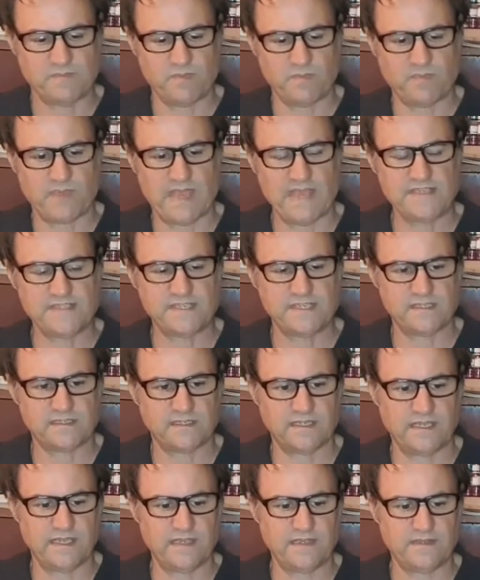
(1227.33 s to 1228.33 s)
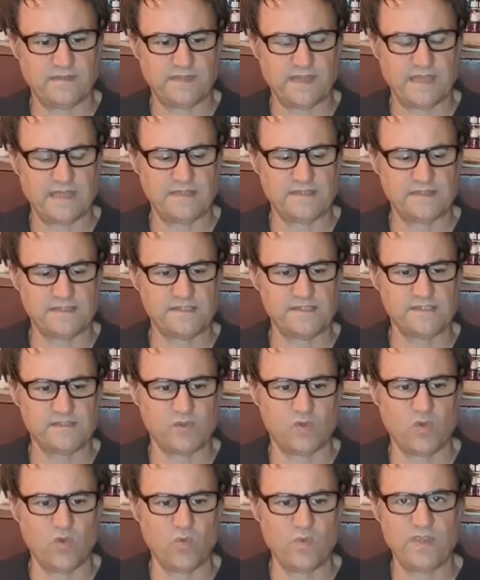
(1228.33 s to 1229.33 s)
but basically this is
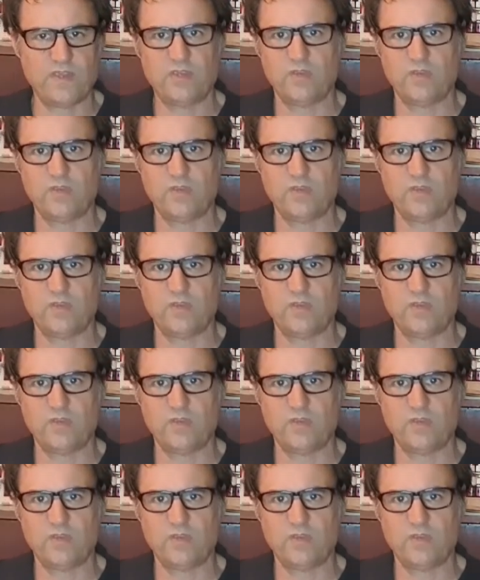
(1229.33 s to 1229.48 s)
all we